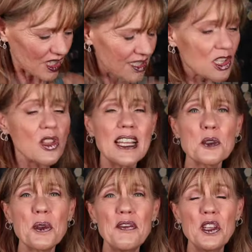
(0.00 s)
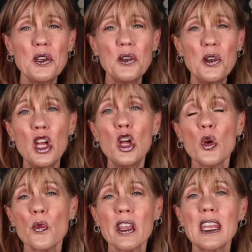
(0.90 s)
So let's review
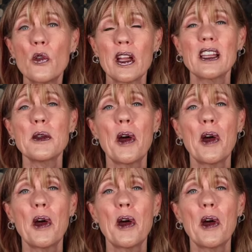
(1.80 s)
really quickly